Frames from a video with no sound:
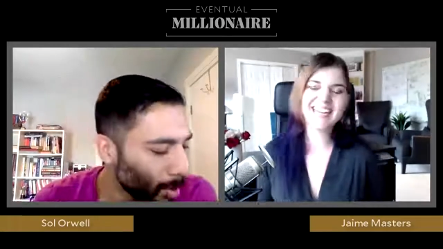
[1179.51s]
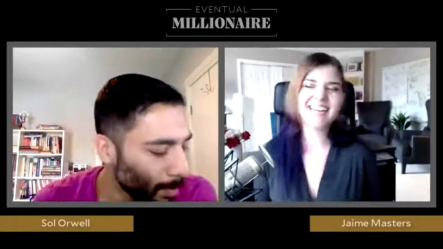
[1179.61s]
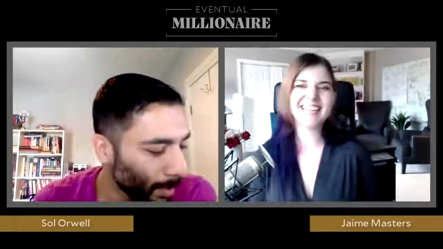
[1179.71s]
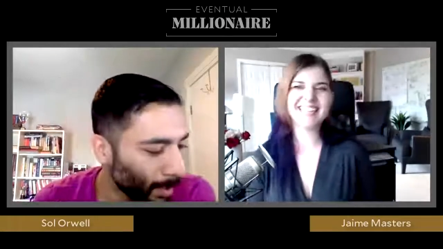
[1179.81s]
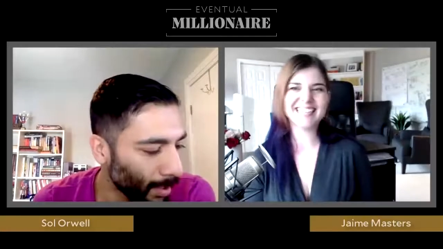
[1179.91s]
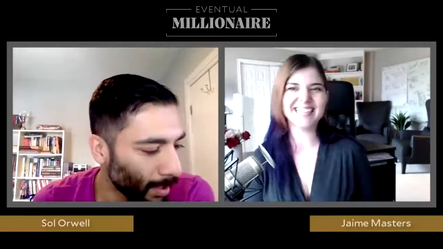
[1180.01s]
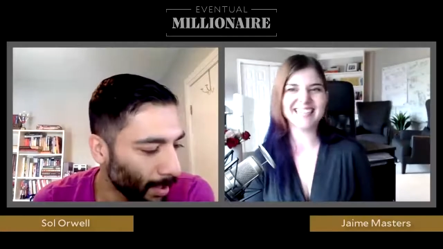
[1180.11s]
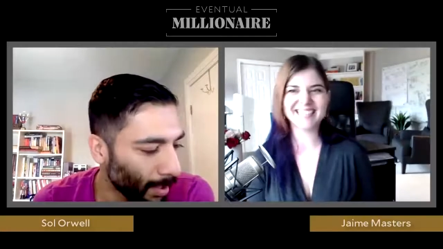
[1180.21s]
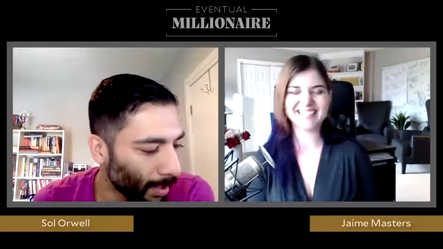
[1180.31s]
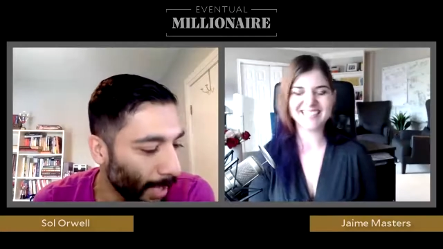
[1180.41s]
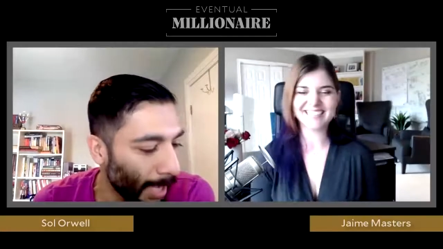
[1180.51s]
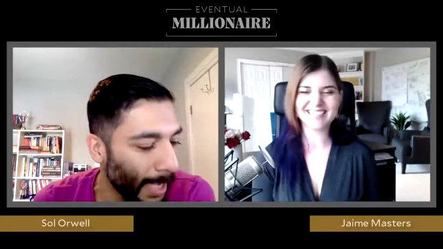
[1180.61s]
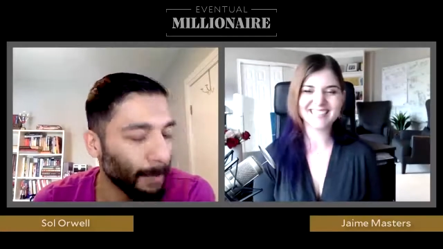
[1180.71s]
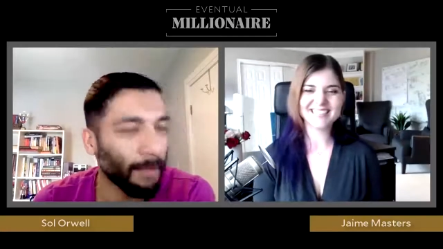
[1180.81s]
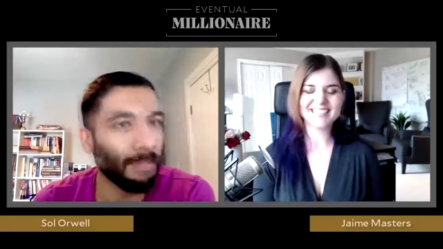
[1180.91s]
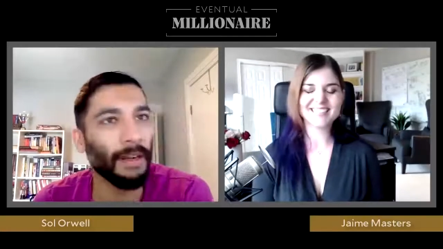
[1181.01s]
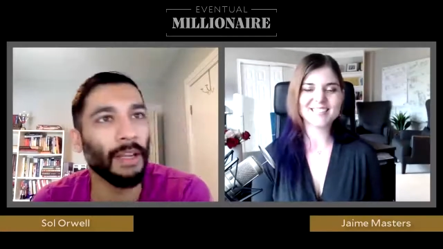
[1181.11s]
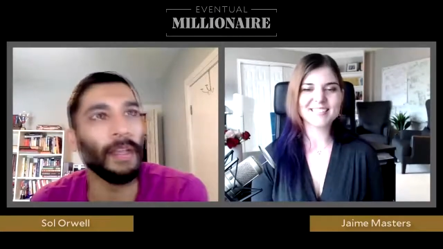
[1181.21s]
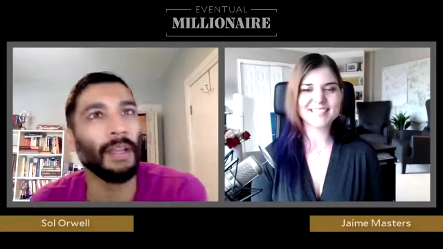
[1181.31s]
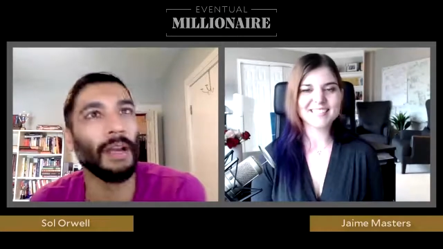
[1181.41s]
Speaker 1: But uh, I'm a
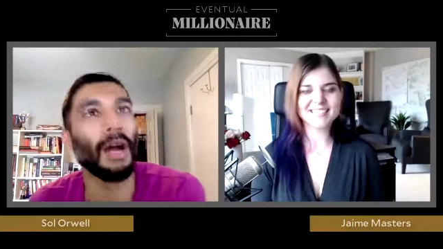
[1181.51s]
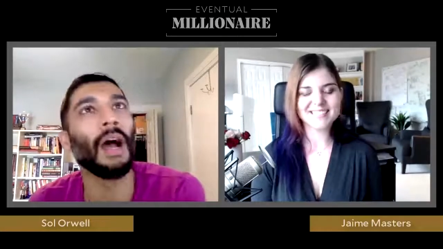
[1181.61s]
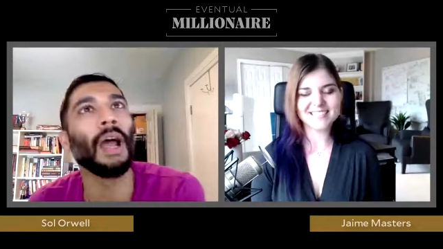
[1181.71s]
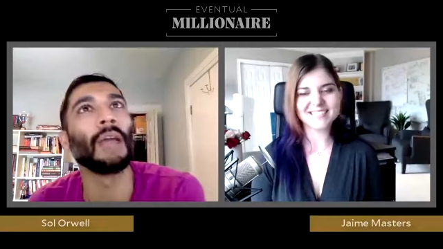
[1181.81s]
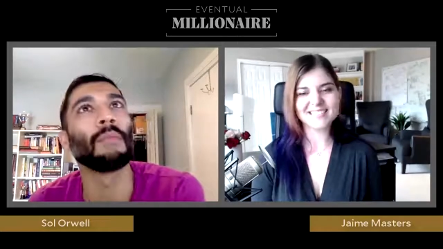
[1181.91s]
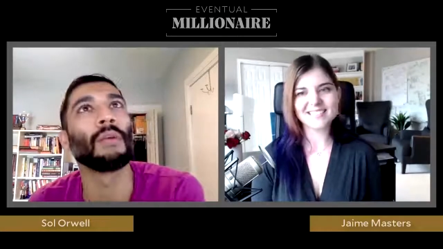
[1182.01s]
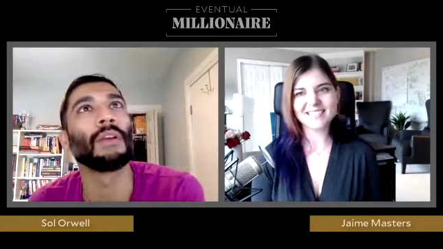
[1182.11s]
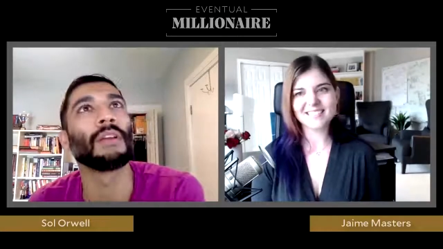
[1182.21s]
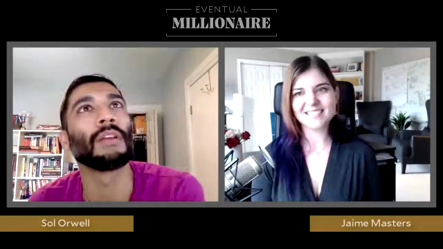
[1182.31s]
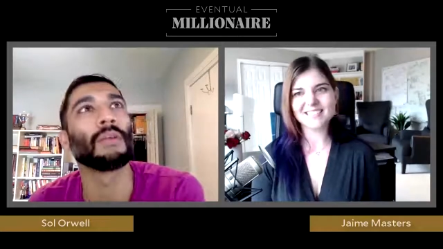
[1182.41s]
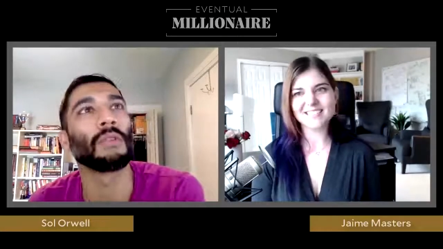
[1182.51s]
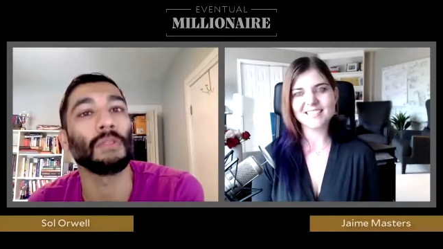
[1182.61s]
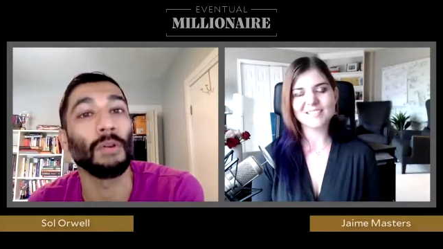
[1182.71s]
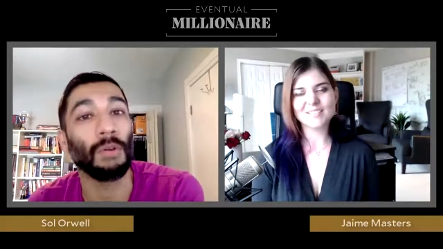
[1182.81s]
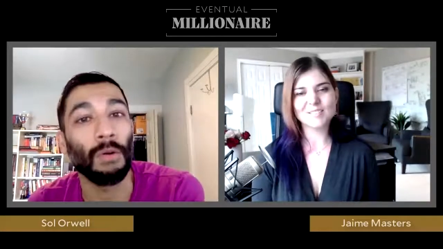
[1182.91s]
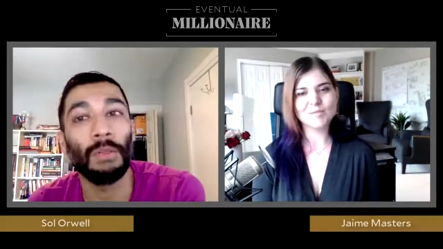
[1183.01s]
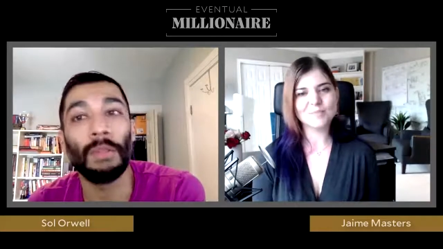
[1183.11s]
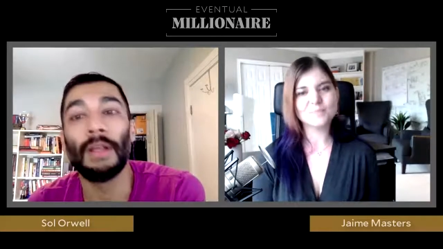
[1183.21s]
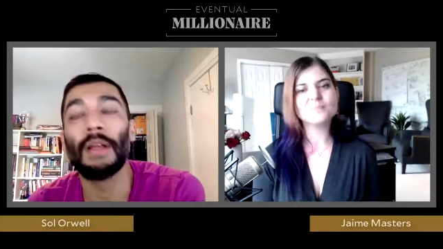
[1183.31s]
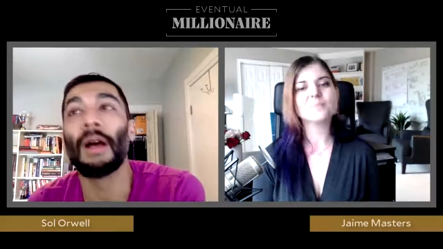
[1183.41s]
very I am oriented towards slow
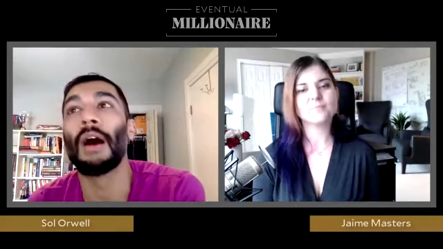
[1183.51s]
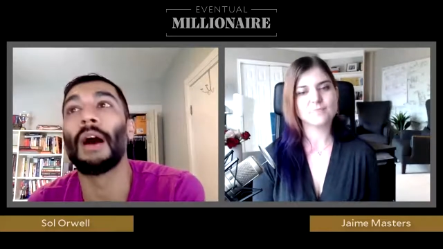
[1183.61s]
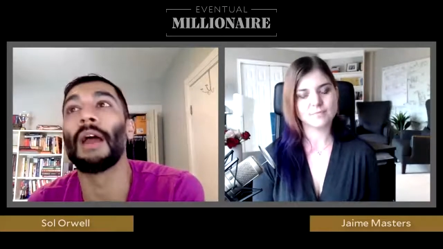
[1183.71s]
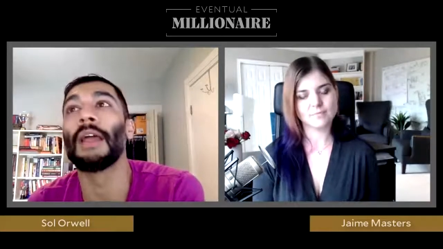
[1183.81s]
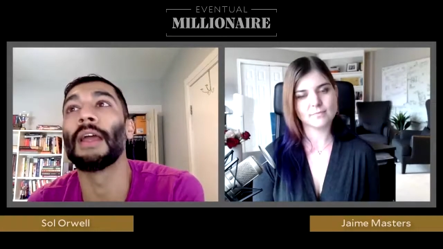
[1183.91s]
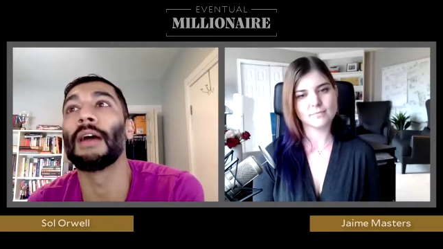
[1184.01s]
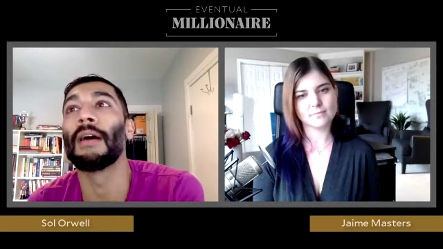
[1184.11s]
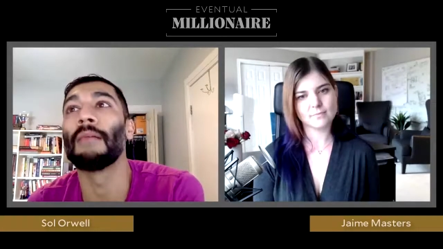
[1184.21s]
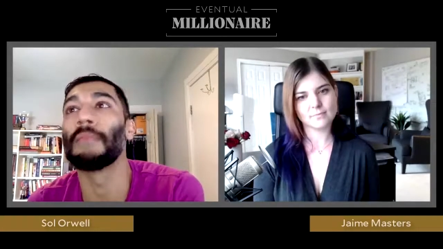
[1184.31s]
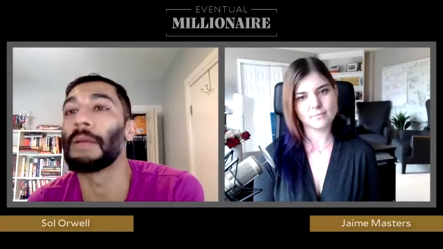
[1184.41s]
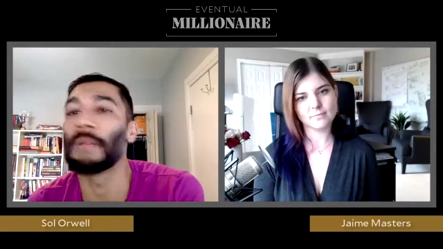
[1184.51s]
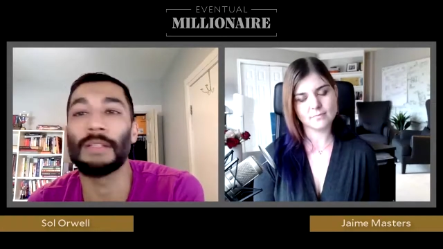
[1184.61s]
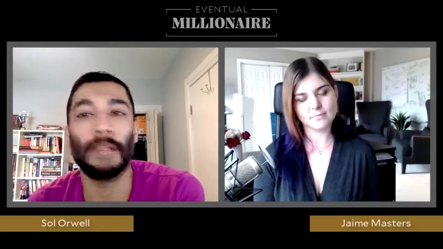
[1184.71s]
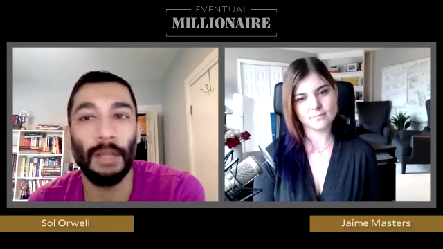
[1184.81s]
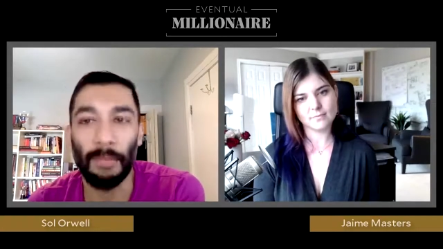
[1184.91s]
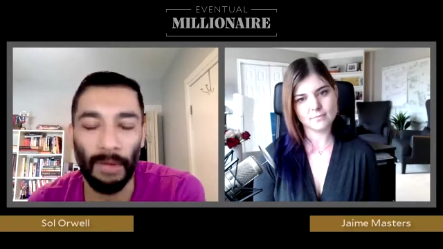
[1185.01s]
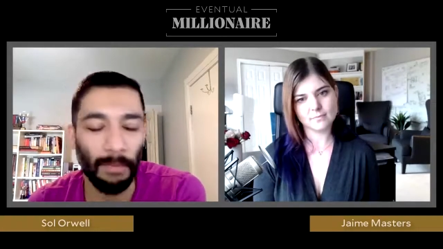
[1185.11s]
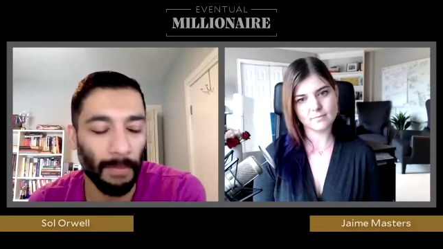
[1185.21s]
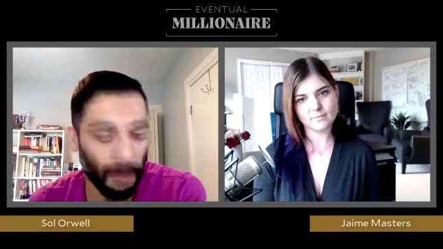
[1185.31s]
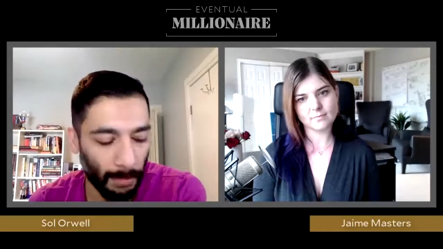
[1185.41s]
growth. I am maybe it's that
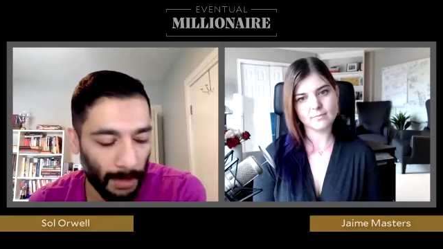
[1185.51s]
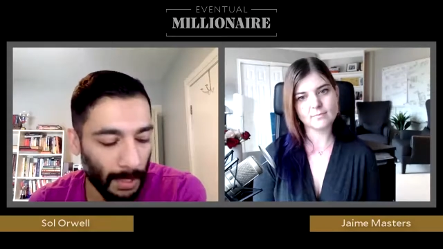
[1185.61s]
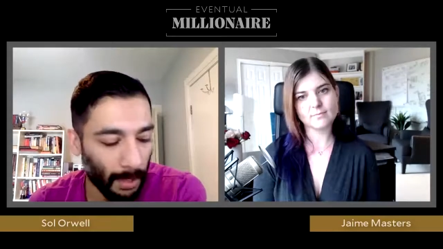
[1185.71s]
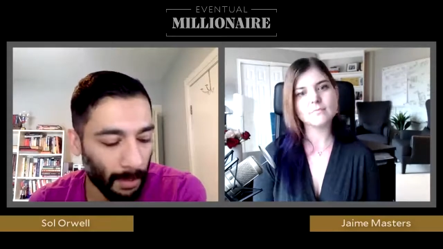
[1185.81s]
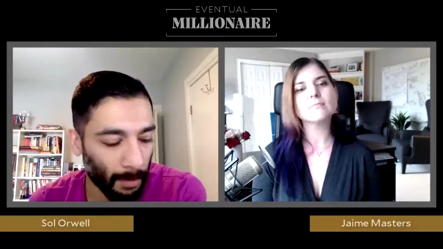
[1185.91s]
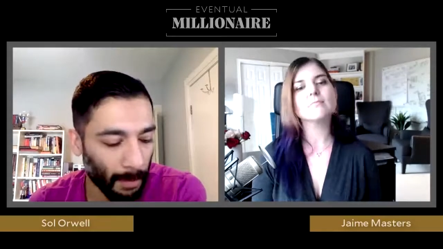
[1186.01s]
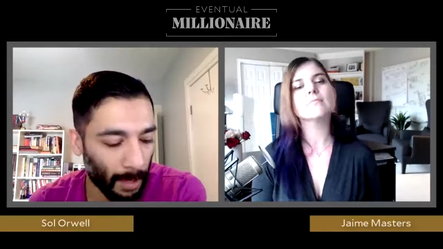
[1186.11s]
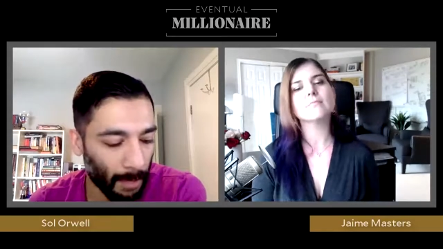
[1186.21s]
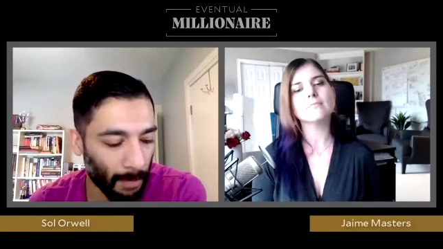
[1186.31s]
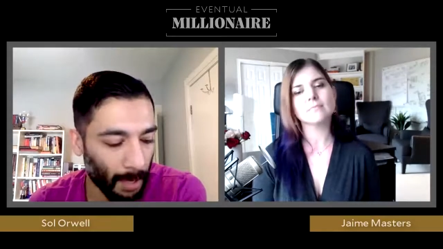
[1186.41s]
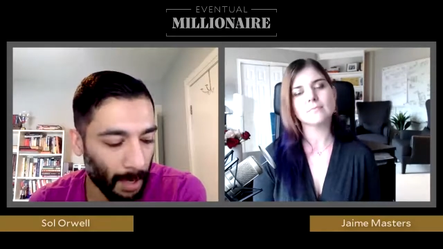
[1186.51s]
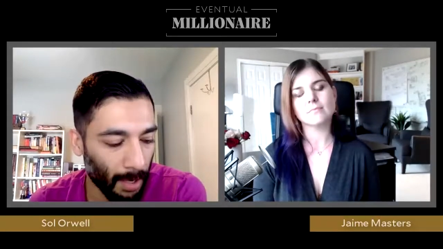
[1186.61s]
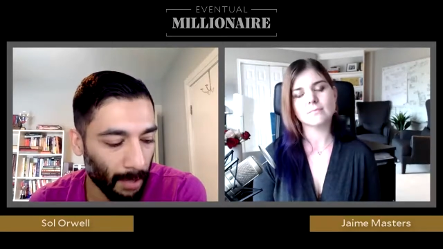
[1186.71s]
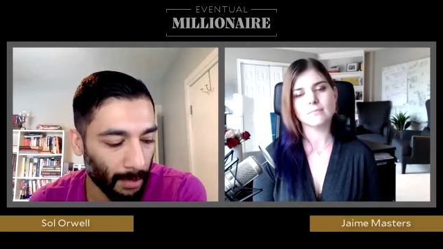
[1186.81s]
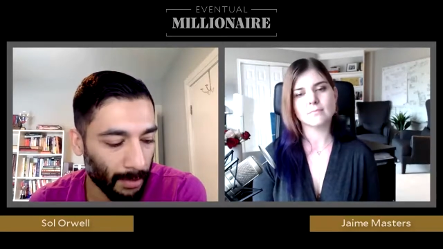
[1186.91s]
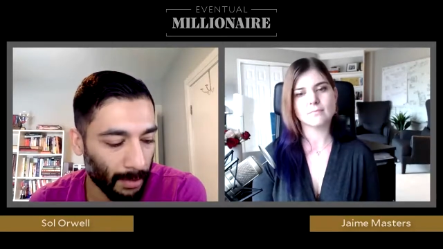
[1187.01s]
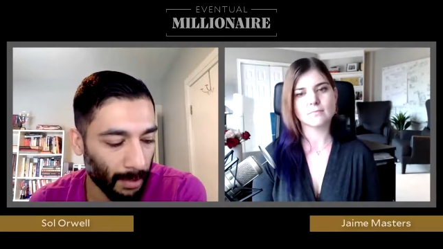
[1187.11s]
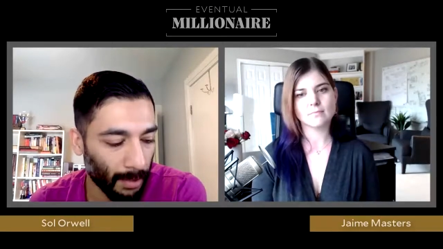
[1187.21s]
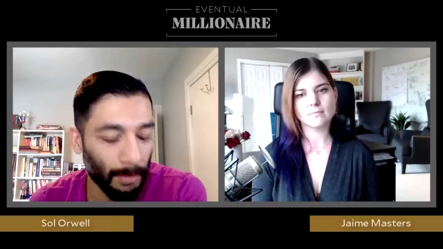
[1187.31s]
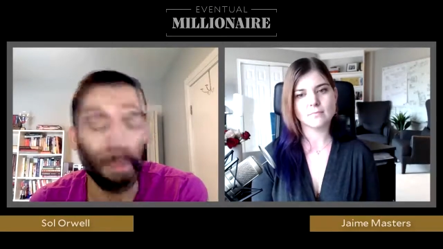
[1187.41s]
immigrant me- mentality, but I am not. Let's
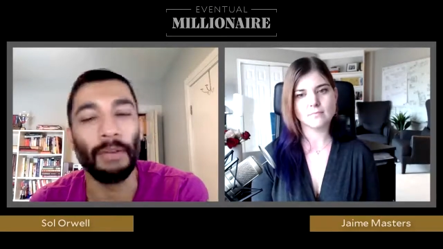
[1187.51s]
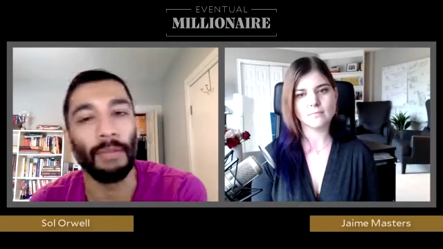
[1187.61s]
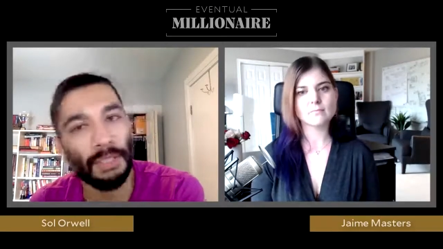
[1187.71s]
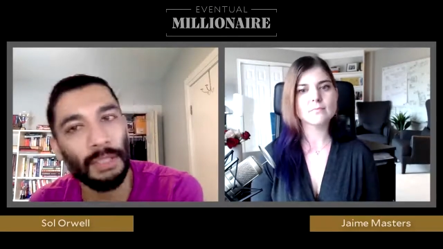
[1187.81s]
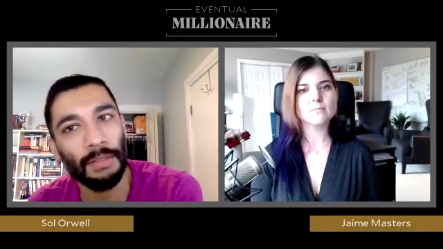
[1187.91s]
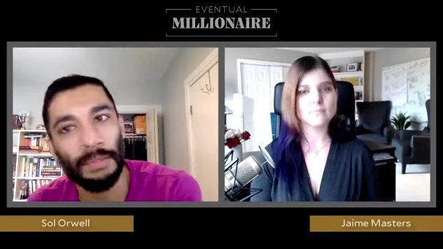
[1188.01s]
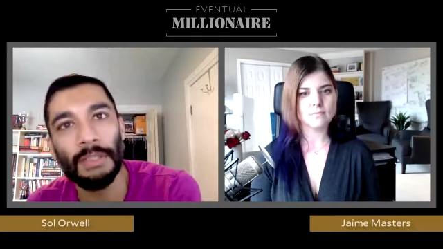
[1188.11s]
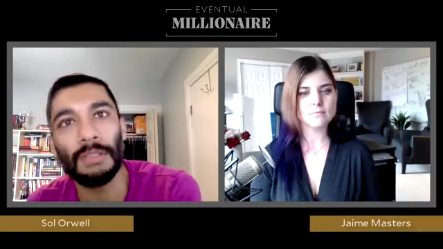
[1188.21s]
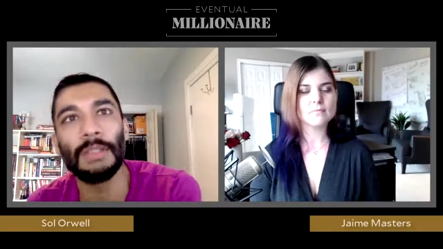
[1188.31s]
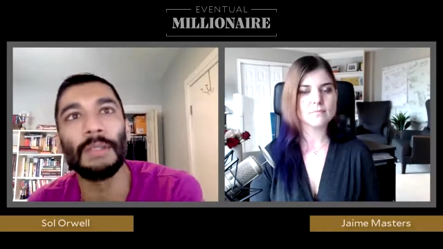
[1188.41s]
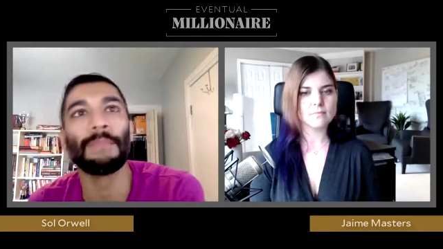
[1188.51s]
say I'm a bit risk averse.